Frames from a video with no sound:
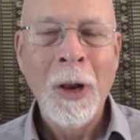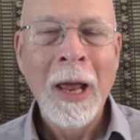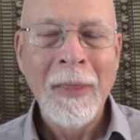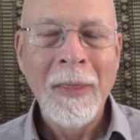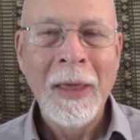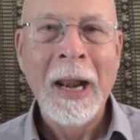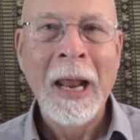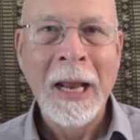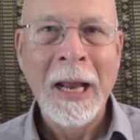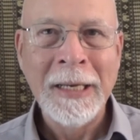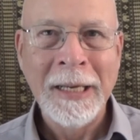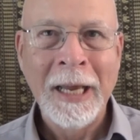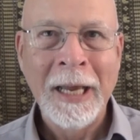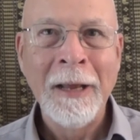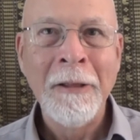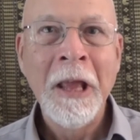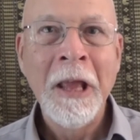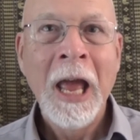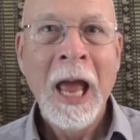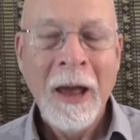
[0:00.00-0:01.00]

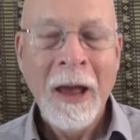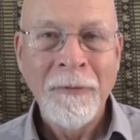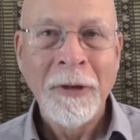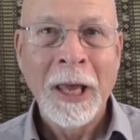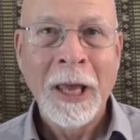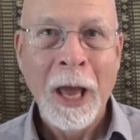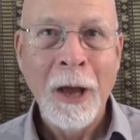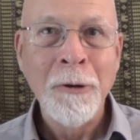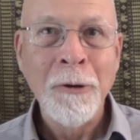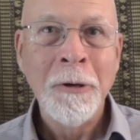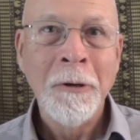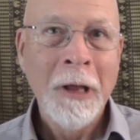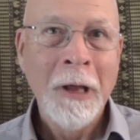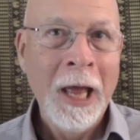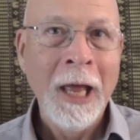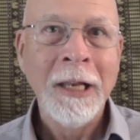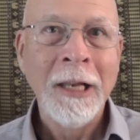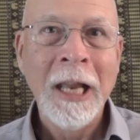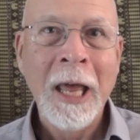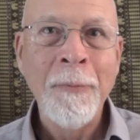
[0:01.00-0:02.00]
idea, have a go
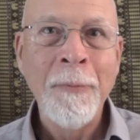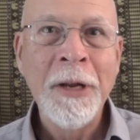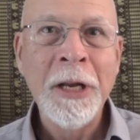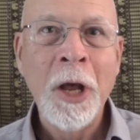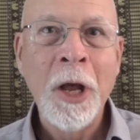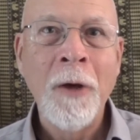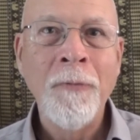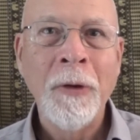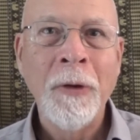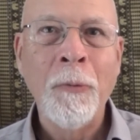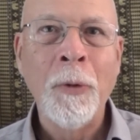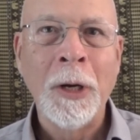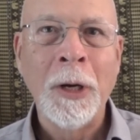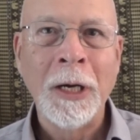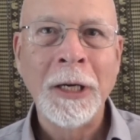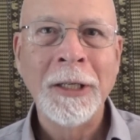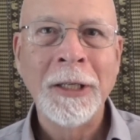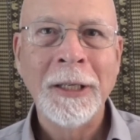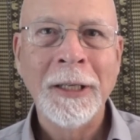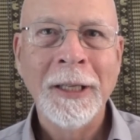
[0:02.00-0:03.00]
and let me know if it
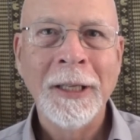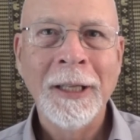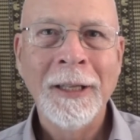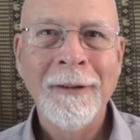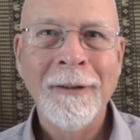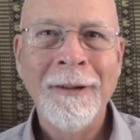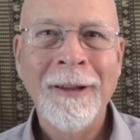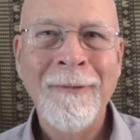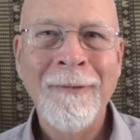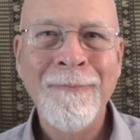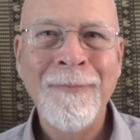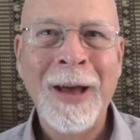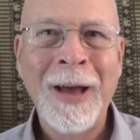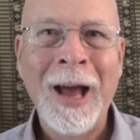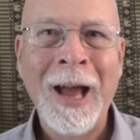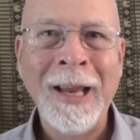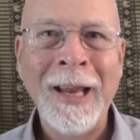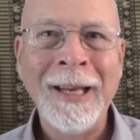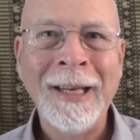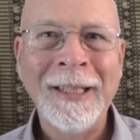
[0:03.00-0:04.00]
worked.
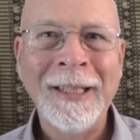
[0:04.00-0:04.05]
Bye.